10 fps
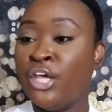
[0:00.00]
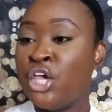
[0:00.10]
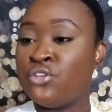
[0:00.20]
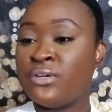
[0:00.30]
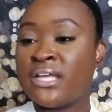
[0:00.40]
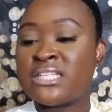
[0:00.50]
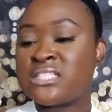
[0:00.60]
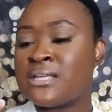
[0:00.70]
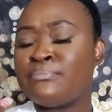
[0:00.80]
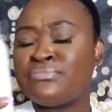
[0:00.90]
You can get
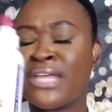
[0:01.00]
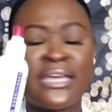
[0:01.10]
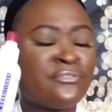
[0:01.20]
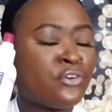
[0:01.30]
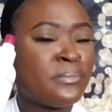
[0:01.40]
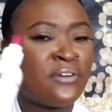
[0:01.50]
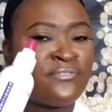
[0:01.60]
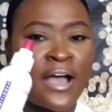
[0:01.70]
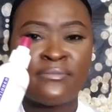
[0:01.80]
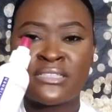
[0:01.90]
this, I'm thinking, for about
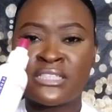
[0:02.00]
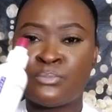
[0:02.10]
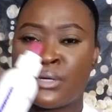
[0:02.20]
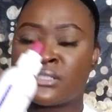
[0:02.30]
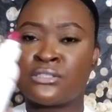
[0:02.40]
$5 or $6.